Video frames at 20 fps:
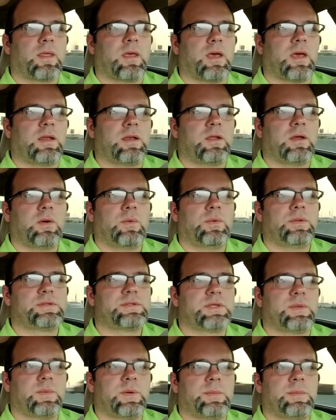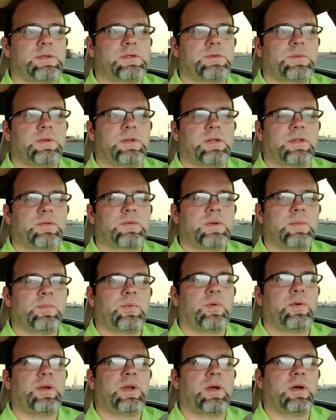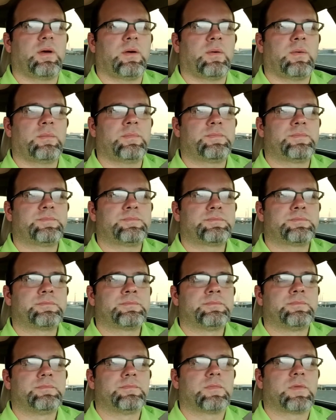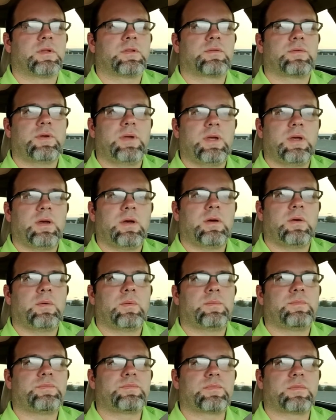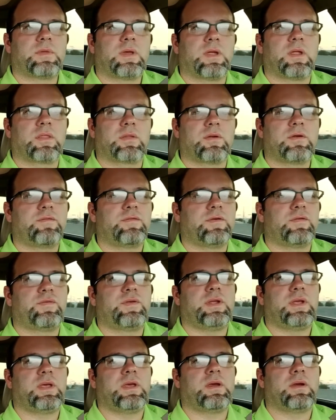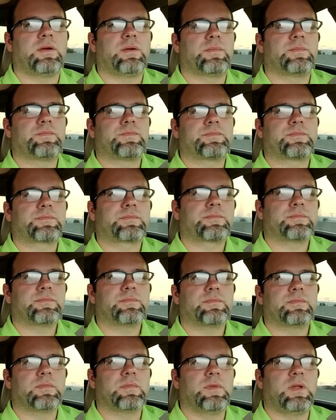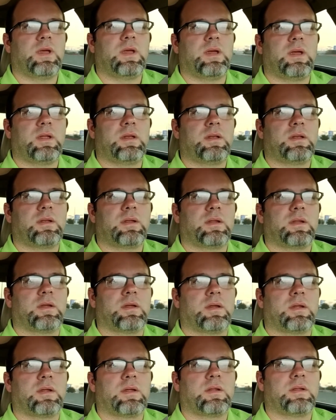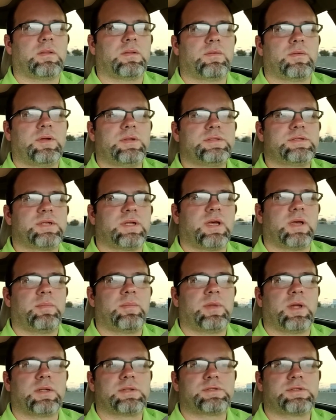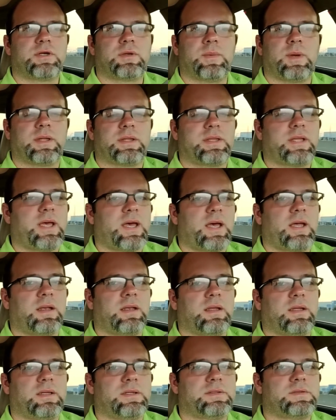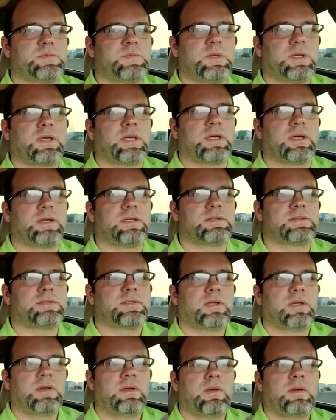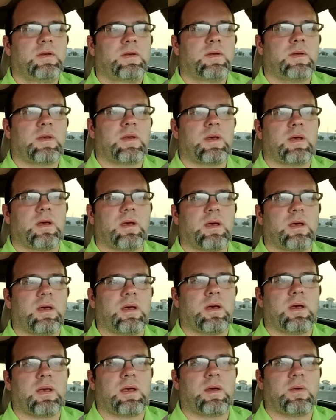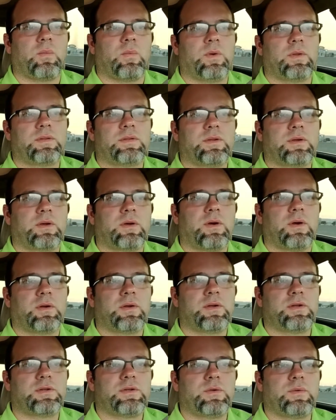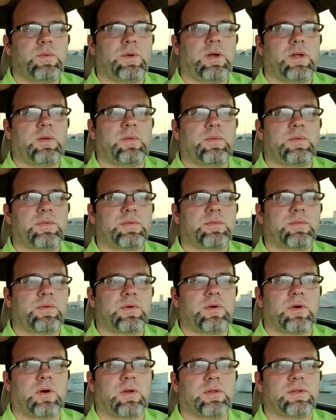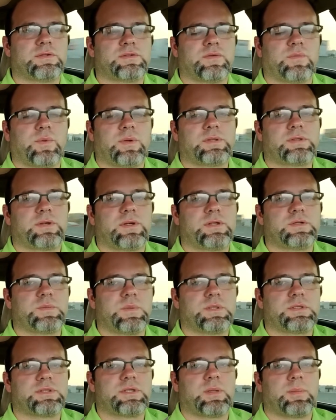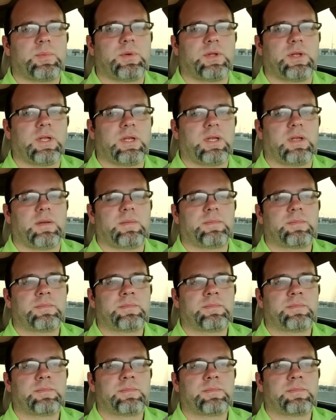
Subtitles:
I'd go with somewhere between a 3.0, a 3.0, and a 350 gear. And the reason I'm not sure about that is because I want the car to do well with regardless of what transmission I put in it.